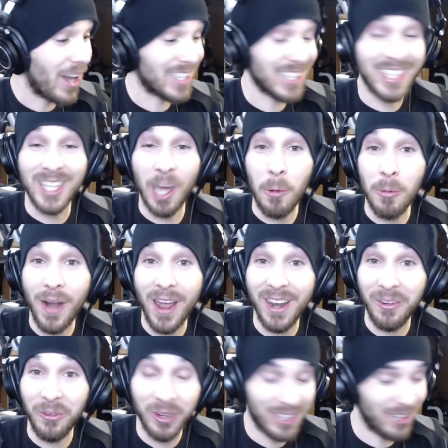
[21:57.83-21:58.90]
That's a
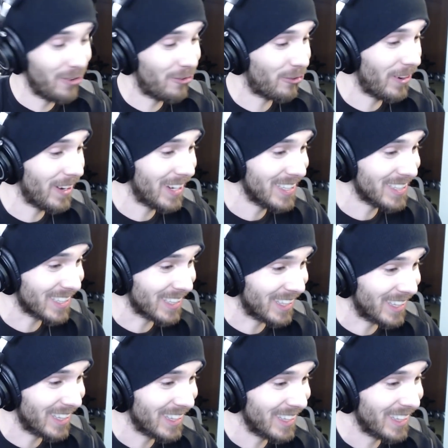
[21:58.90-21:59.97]
subreddit? What the frig is
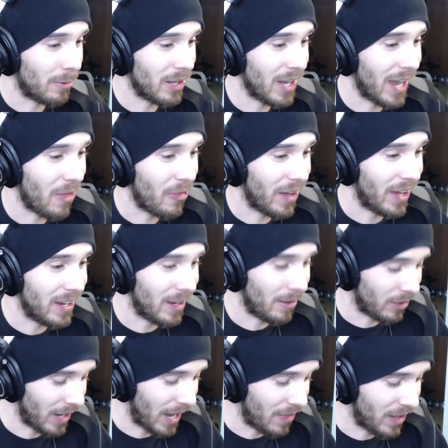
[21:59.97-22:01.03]
it? Okay, I'm gonna add
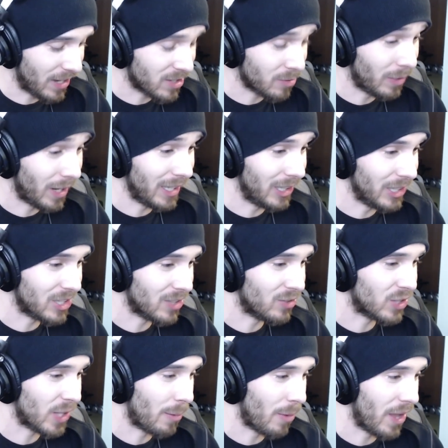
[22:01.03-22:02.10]
that. I'm gonna add that to my
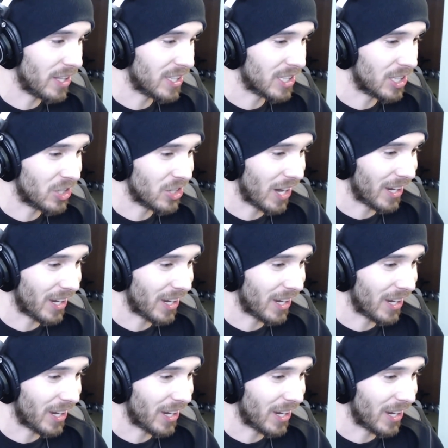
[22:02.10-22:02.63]
list of subreddits